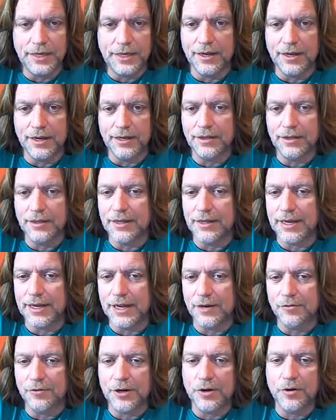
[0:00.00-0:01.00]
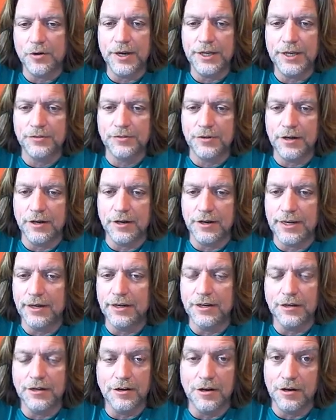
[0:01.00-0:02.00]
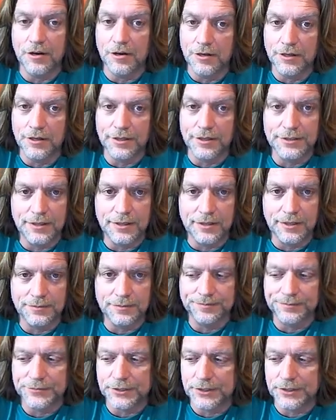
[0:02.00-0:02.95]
and they get requests for our gear all the time.